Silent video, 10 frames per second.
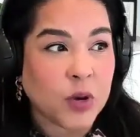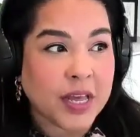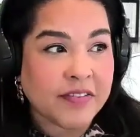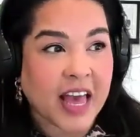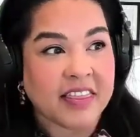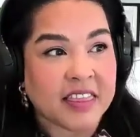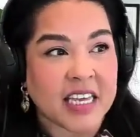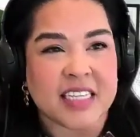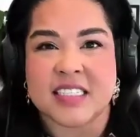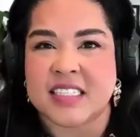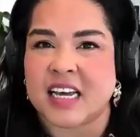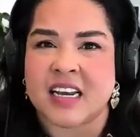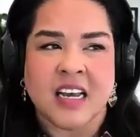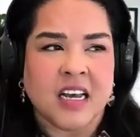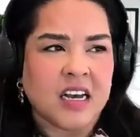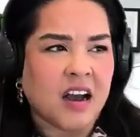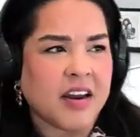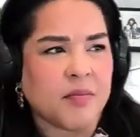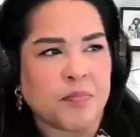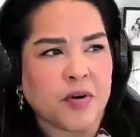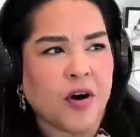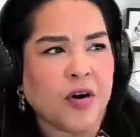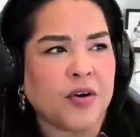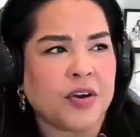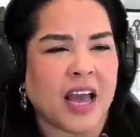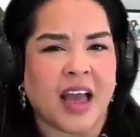We've had things that kind of broke